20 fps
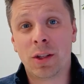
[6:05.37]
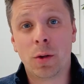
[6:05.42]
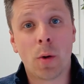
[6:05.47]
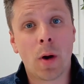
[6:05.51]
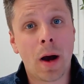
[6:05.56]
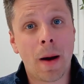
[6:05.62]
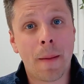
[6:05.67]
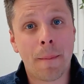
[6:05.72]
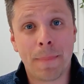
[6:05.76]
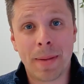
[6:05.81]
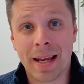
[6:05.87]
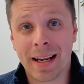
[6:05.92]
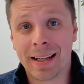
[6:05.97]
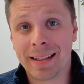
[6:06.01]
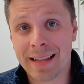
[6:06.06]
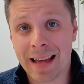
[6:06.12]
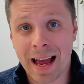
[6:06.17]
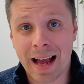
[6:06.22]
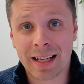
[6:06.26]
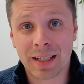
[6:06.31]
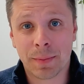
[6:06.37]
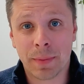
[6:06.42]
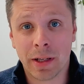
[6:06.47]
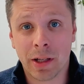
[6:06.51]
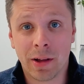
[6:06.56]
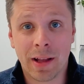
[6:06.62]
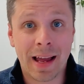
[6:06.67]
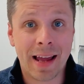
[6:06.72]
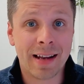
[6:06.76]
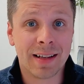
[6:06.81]
to a big tax
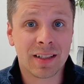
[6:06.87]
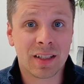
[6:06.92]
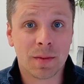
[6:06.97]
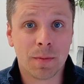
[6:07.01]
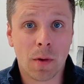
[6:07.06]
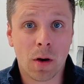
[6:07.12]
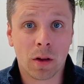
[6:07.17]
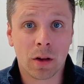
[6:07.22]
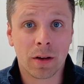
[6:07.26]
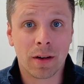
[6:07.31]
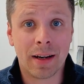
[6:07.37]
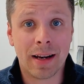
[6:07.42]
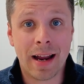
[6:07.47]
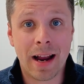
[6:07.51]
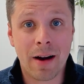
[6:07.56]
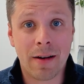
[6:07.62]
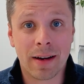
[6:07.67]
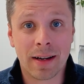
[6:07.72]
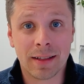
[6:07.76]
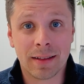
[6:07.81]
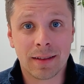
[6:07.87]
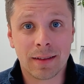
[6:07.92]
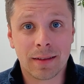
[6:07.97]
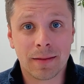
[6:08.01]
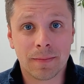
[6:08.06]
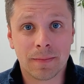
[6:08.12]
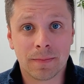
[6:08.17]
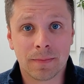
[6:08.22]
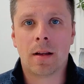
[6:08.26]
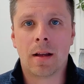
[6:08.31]
bill and a smaller inheritance.
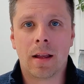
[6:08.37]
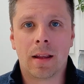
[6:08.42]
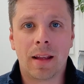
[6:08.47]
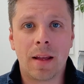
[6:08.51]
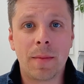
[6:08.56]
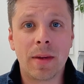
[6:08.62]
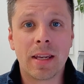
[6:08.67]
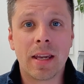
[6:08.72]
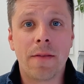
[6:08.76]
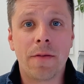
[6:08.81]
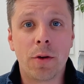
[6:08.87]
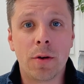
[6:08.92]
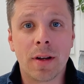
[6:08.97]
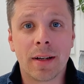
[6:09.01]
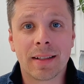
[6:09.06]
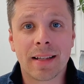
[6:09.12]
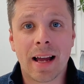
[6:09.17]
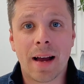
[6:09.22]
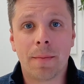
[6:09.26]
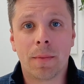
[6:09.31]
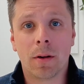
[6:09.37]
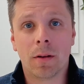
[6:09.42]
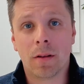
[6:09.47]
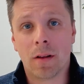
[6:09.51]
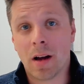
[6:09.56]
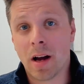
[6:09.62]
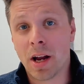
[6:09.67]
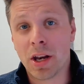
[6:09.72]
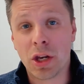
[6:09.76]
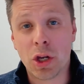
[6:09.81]
Let me give you an
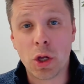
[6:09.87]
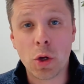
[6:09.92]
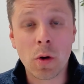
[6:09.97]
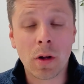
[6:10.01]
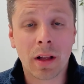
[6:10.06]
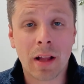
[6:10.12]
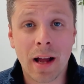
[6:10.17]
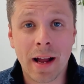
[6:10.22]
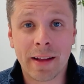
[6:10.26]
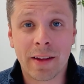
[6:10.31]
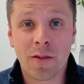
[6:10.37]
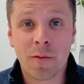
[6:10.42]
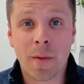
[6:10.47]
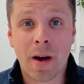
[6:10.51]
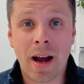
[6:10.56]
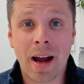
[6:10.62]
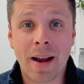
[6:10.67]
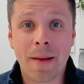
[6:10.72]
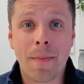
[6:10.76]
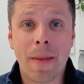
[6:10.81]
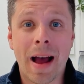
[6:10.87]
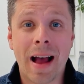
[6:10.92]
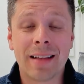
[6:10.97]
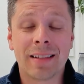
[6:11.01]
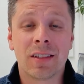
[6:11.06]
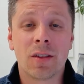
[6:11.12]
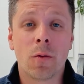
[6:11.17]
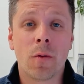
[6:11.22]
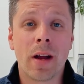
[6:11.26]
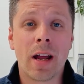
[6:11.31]
example. A new client of mine
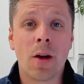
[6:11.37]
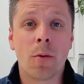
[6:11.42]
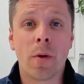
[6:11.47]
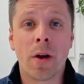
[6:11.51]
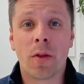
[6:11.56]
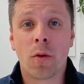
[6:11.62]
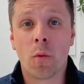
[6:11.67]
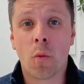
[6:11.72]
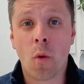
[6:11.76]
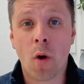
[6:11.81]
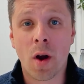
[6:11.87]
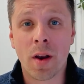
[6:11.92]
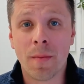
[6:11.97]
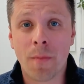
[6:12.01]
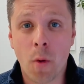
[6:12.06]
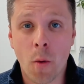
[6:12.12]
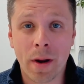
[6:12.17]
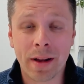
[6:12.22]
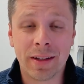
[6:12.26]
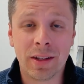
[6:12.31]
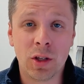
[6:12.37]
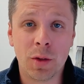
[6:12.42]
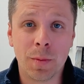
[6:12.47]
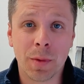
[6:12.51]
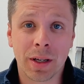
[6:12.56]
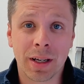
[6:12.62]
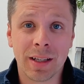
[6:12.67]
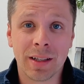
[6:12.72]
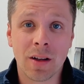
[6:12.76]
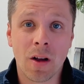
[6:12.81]
passed away with $1.2
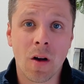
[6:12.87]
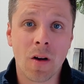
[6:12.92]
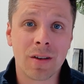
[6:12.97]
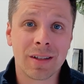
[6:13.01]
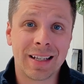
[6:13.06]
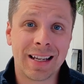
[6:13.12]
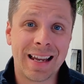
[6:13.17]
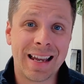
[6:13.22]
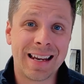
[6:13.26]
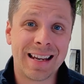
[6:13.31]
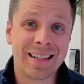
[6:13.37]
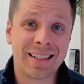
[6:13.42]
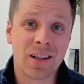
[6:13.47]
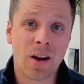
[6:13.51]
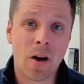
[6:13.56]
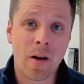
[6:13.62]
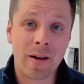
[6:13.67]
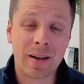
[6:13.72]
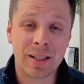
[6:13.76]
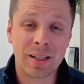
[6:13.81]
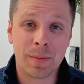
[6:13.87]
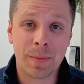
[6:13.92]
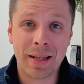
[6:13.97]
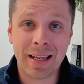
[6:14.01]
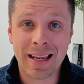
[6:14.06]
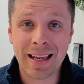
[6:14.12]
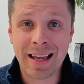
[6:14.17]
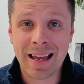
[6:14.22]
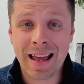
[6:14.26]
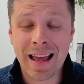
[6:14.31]
million in his
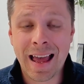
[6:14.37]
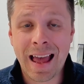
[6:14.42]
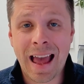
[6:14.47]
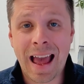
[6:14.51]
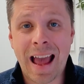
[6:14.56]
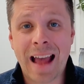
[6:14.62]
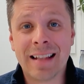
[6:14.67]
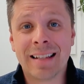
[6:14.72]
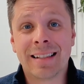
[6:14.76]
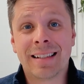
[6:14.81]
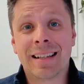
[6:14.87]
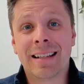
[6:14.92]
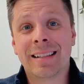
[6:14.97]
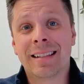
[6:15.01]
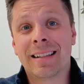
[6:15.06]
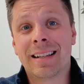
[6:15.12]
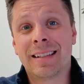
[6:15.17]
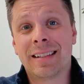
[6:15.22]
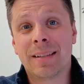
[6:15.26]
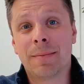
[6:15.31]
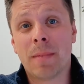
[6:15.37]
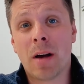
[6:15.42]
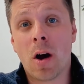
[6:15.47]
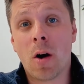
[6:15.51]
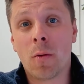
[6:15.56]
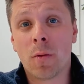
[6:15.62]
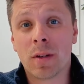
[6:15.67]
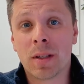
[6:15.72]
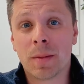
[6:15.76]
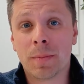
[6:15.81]
RSP, and since this
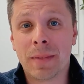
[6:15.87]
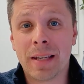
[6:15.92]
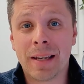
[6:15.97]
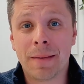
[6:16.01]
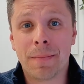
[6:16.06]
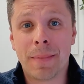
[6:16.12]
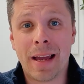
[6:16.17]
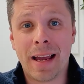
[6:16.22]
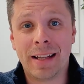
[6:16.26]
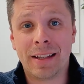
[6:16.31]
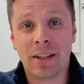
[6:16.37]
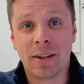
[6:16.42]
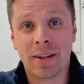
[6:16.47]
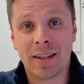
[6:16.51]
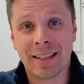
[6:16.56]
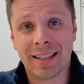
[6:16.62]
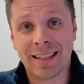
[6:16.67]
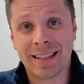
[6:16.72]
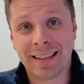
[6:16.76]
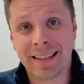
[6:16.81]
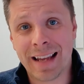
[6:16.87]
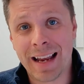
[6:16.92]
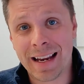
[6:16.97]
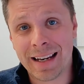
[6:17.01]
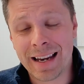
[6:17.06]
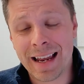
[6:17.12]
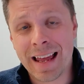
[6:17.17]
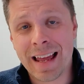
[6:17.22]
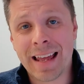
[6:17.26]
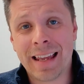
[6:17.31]
amount was being paid to his
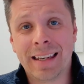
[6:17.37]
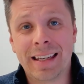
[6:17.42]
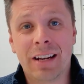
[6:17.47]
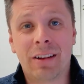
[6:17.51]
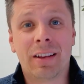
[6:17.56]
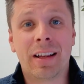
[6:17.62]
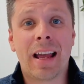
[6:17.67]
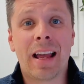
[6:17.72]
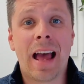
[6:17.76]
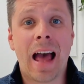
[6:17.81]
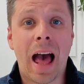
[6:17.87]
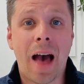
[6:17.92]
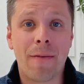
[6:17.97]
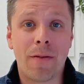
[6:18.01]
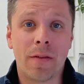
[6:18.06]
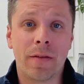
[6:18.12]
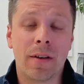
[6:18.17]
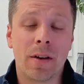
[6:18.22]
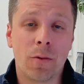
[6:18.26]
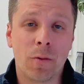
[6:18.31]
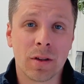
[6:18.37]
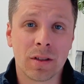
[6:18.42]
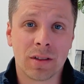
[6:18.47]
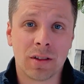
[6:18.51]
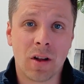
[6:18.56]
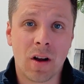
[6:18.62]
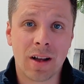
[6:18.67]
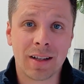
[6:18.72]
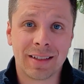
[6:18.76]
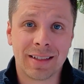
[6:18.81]
estate, nearly half of it was
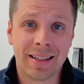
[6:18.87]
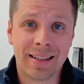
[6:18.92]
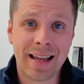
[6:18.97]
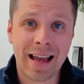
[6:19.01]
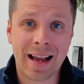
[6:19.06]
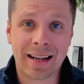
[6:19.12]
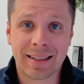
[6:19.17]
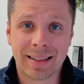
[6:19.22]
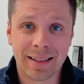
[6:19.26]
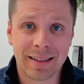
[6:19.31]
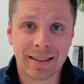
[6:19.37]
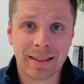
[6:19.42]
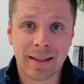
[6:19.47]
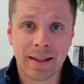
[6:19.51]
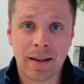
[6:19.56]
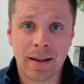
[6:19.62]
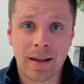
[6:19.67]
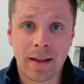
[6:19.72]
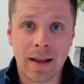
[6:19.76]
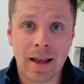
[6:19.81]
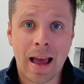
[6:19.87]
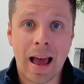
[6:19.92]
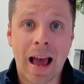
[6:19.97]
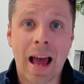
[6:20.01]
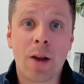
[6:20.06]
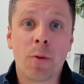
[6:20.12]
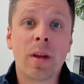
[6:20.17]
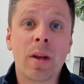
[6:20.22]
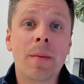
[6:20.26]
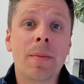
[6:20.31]
lost to taxes.
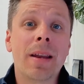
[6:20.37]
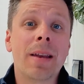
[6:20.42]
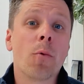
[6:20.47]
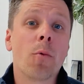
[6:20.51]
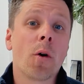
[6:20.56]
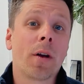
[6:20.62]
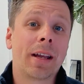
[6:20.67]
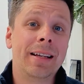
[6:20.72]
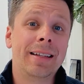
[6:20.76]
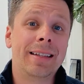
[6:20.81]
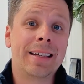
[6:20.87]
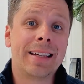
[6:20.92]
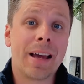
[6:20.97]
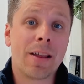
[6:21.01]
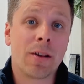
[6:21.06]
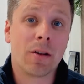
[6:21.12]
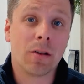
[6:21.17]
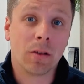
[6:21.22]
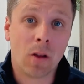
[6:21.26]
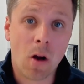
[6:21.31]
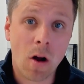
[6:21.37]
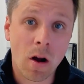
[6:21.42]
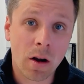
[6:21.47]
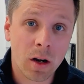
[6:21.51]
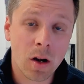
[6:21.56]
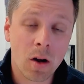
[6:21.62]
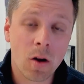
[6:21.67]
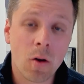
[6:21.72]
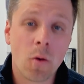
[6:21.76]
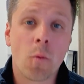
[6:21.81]
Had we been working together
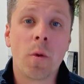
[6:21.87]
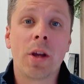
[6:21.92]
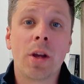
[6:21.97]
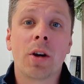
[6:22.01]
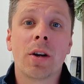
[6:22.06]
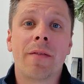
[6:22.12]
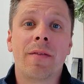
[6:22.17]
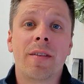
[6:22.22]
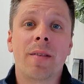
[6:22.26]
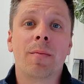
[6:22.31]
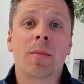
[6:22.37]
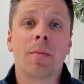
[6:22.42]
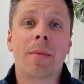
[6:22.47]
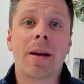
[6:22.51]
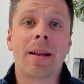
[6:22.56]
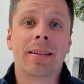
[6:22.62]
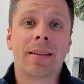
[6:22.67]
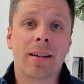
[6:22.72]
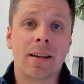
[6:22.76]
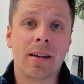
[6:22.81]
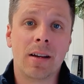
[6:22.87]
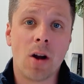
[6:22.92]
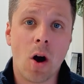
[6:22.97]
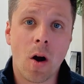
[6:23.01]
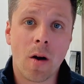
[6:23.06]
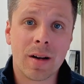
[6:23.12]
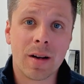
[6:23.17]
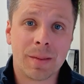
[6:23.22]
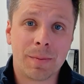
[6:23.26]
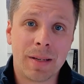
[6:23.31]
longer, we could have implemented an
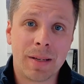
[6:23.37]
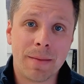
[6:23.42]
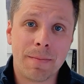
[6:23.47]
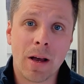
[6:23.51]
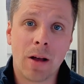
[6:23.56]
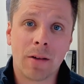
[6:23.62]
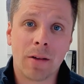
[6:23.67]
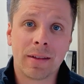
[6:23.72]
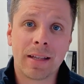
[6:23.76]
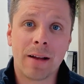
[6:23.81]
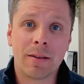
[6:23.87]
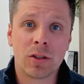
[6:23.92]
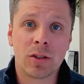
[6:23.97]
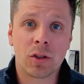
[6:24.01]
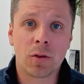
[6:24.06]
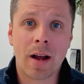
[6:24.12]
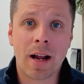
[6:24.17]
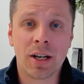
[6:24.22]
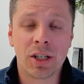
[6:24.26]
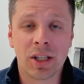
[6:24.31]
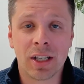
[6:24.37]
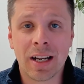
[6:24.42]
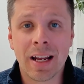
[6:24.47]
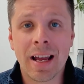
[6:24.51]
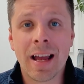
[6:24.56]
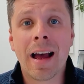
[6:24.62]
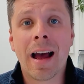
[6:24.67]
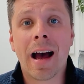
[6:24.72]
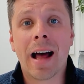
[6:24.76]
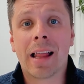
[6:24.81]
RSP meltdown strategy,
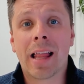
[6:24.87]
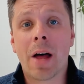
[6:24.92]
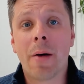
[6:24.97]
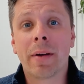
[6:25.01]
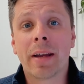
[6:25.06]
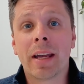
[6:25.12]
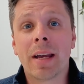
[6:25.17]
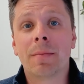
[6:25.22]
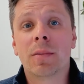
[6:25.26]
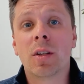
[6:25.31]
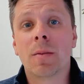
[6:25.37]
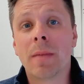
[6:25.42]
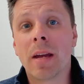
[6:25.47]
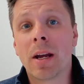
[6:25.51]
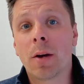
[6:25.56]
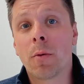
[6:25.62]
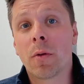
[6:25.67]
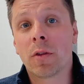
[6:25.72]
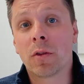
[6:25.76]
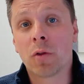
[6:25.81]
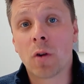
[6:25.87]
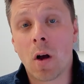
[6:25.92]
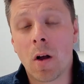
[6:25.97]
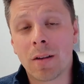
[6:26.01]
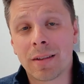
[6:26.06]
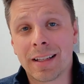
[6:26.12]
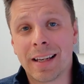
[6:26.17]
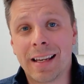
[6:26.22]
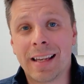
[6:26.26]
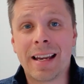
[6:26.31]
allowing him to make
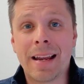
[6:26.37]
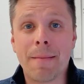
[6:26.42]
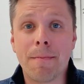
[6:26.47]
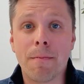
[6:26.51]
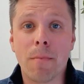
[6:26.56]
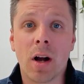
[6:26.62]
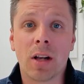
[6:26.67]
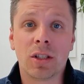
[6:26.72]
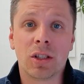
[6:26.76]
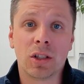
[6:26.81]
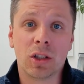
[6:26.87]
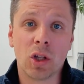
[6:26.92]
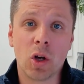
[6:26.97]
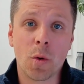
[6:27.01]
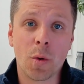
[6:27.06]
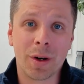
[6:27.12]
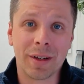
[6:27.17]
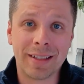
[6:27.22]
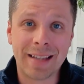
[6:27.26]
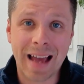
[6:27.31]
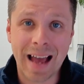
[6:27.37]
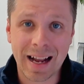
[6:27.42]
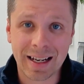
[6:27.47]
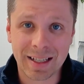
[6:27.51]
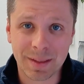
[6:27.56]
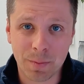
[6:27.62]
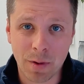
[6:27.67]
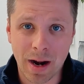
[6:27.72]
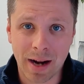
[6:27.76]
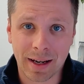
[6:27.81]
withdrawals in a much lower
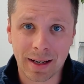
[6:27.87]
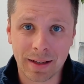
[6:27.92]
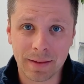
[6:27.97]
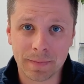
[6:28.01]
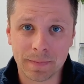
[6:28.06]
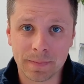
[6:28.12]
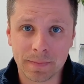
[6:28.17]
tax bracket.